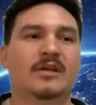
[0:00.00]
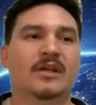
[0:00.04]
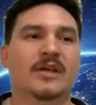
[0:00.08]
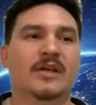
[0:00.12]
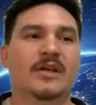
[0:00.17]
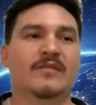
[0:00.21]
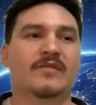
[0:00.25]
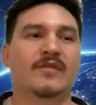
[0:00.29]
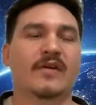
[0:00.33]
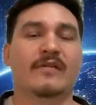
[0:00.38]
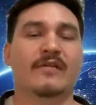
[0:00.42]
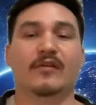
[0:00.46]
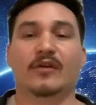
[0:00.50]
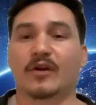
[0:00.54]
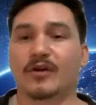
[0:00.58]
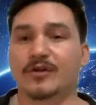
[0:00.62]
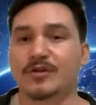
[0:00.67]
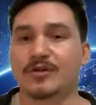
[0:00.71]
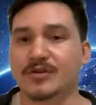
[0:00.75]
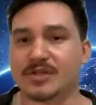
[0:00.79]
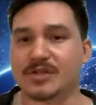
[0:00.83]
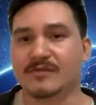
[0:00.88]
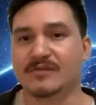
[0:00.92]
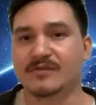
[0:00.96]
If you've ever heard
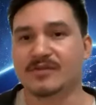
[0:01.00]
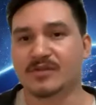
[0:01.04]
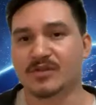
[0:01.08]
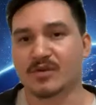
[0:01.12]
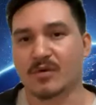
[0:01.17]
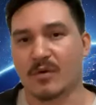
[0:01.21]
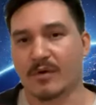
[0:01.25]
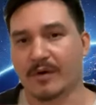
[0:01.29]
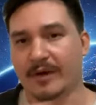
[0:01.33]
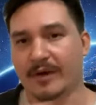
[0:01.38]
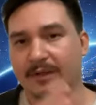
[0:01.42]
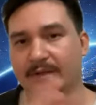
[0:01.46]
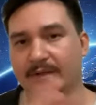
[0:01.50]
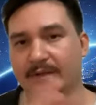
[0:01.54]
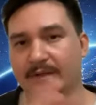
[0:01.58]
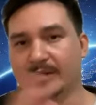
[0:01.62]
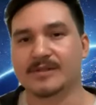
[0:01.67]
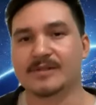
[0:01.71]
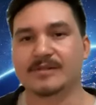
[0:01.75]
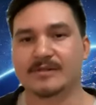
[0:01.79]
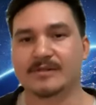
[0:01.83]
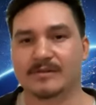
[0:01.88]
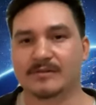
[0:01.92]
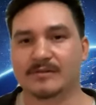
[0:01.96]
yourself snoring, this
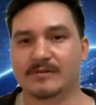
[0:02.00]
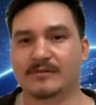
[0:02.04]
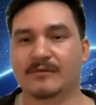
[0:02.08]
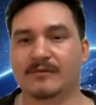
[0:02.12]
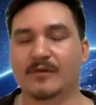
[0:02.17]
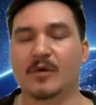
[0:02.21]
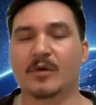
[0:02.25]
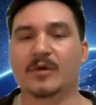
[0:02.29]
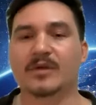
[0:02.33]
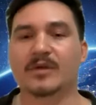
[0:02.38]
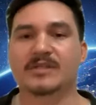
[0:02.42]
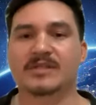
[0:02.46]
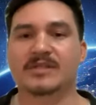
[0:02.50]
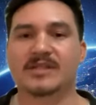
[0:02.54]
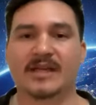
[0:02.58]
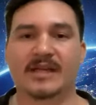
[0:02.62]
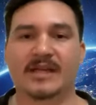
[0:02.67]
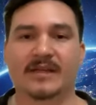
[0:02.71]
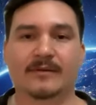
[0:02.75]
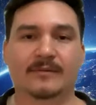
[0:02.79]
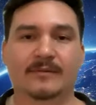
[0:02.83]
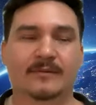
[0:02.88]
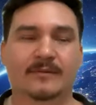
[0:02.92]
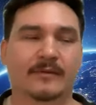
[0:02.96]
is focus
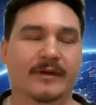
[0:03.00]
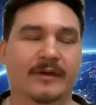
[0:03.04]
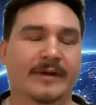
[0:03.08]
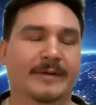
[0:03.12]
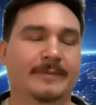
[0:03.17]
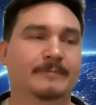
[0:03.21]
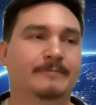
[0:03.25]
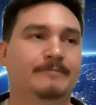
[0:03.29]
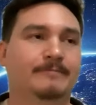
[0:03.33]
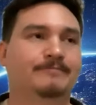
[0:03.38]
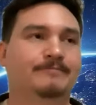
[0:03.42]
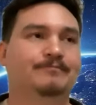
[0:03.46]
10, right?